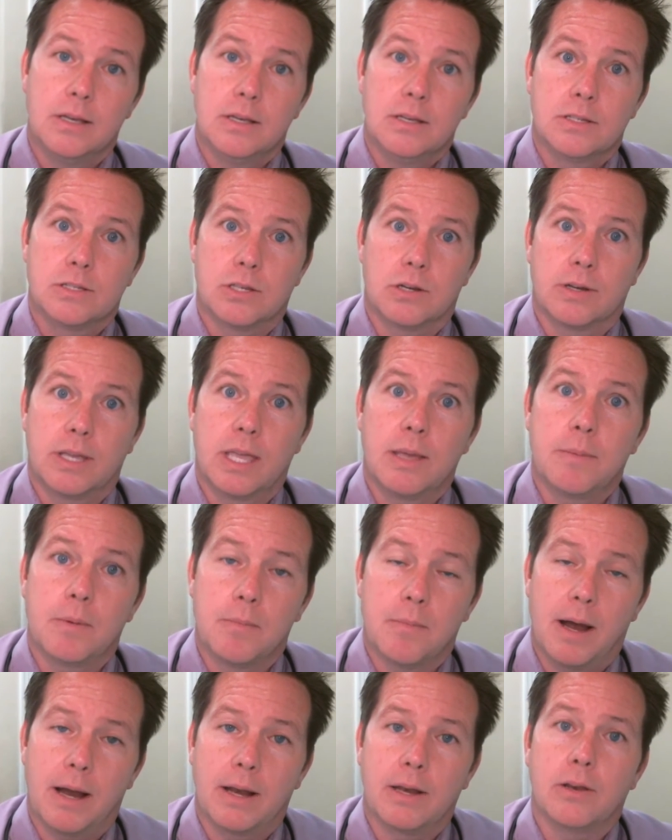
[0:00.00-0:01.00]
So keep in
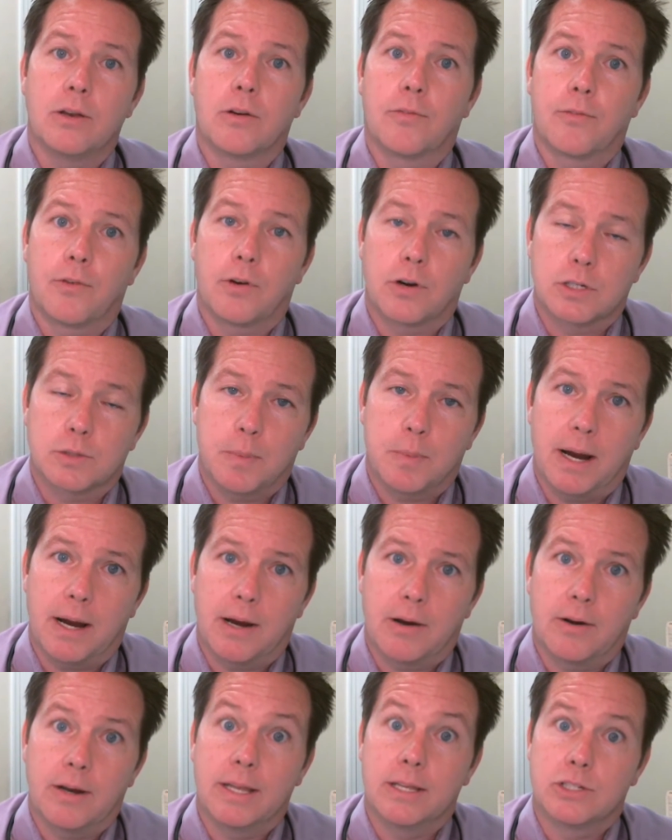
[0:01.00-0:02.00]
mind, your first
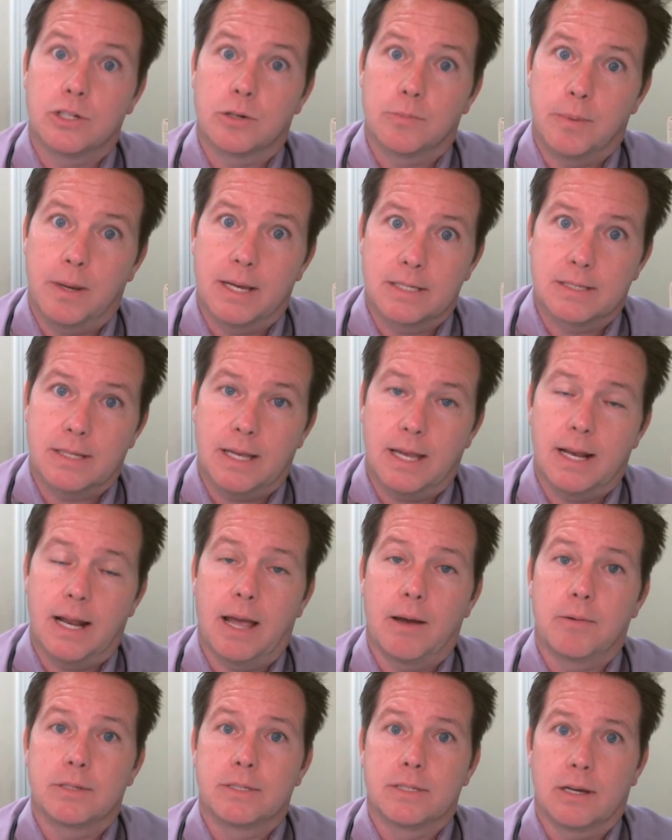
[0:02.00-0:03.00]
buyer is your best, and I
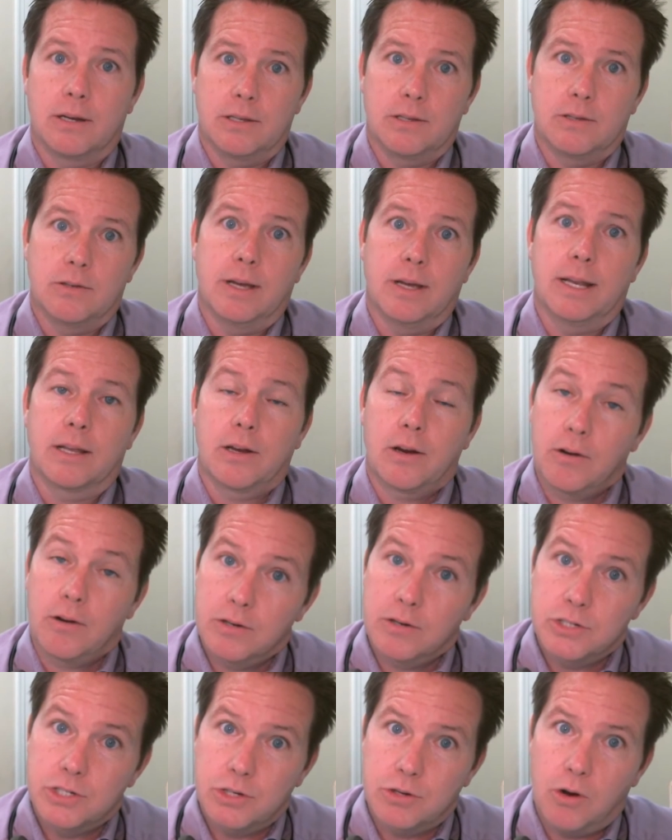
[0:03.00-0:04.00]
would tell you and
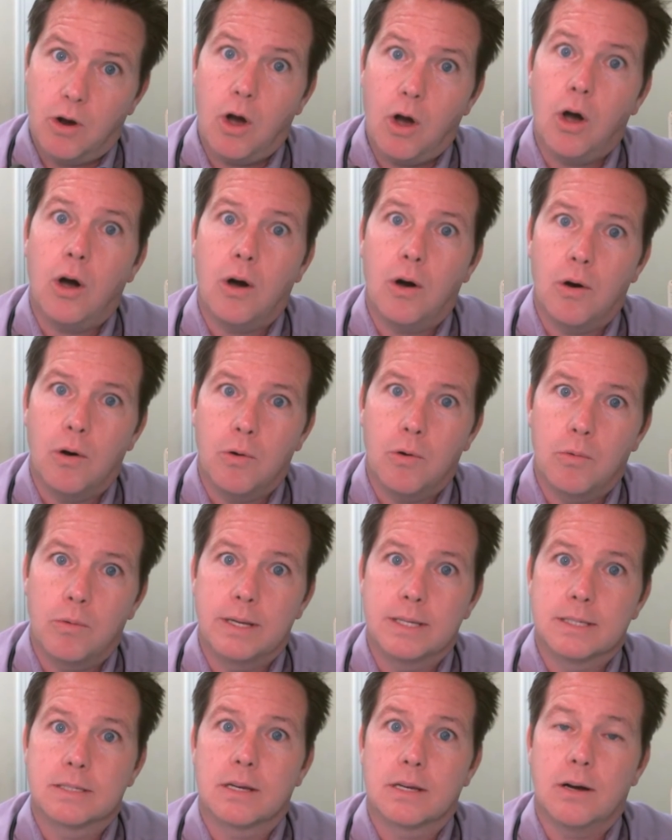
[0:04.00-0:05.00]
encourage you,
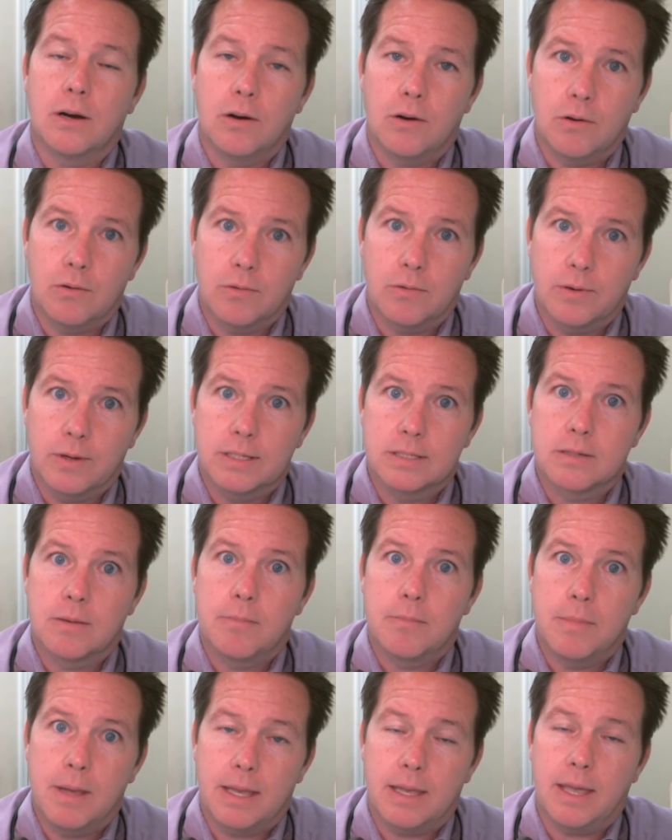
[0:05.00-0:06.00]
always, always
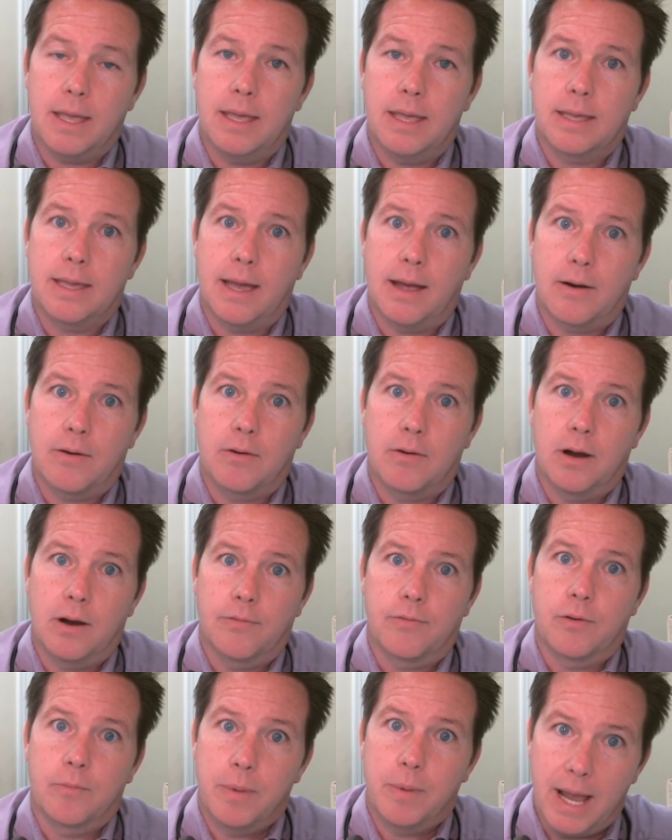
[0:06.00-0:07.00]
make a counter
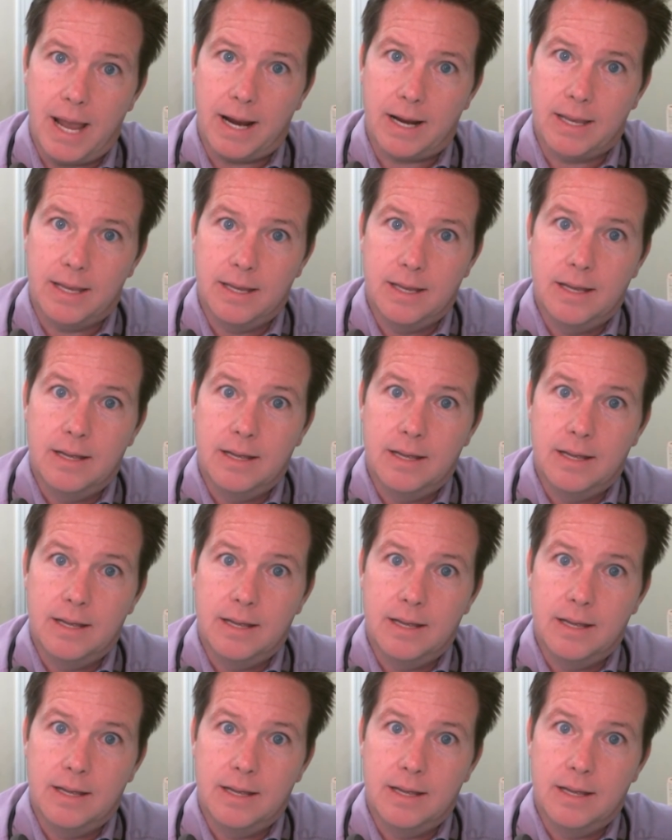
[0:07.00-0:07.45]
offer back.